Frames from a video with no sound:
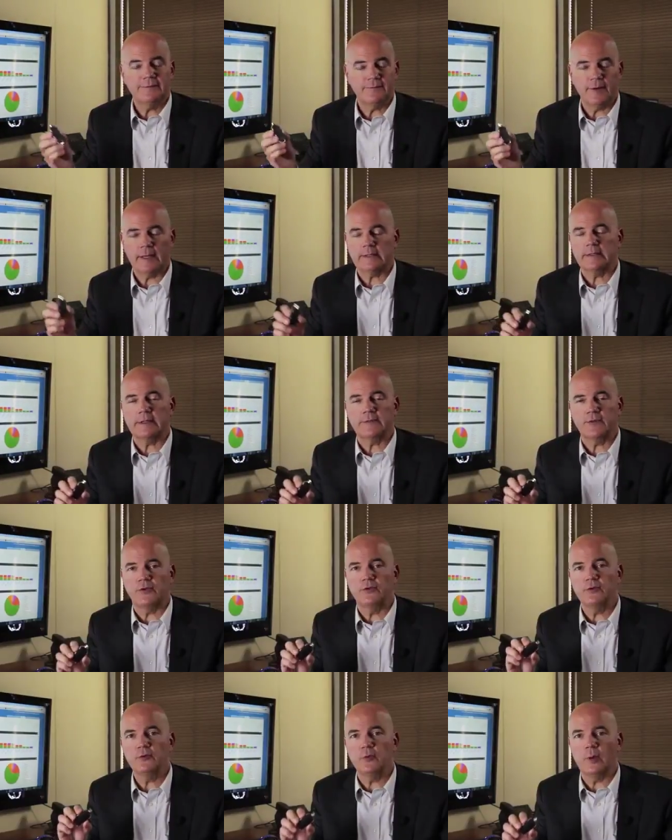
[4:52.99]
Frankly, it's a
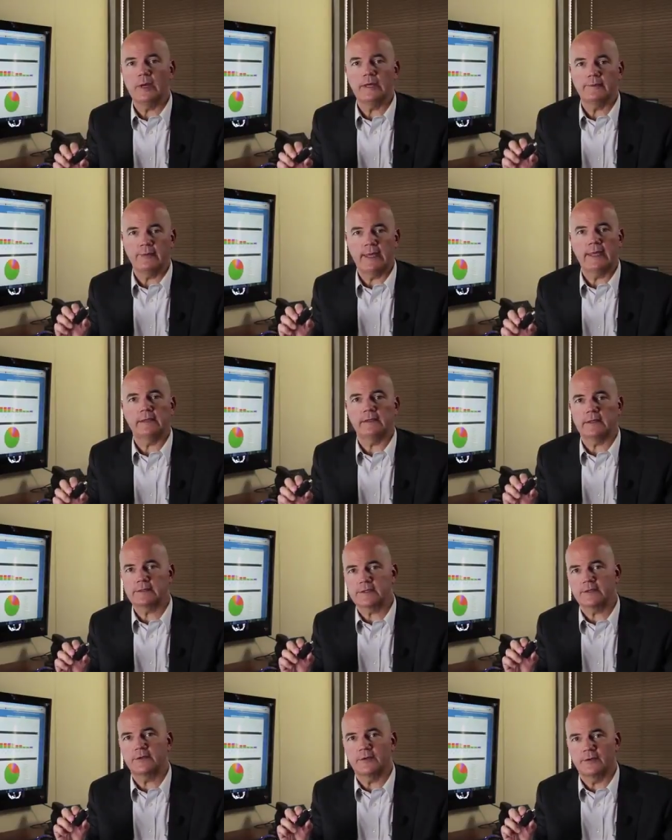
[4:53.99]
new way of handling
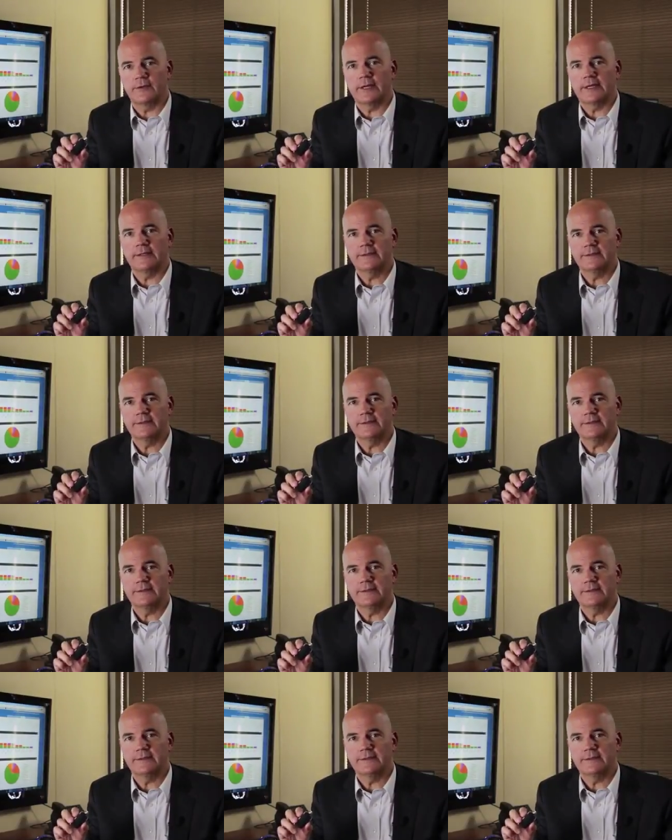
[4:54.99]
security.